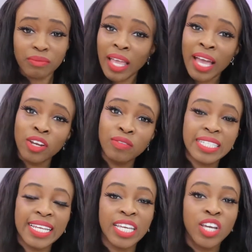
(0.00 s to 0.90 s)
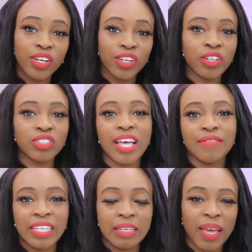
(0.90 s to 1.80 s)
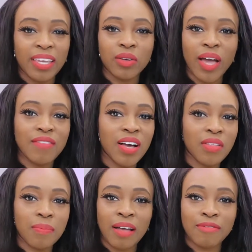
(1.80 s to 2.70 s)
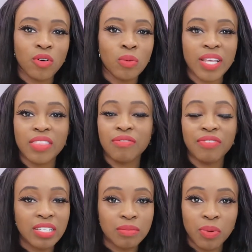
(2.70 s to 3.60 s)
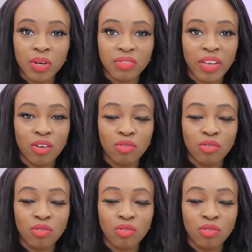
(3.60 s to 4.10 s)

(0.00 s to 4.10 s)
And obviously, you don't just have eBay, you have other platforms like the Facebook. They are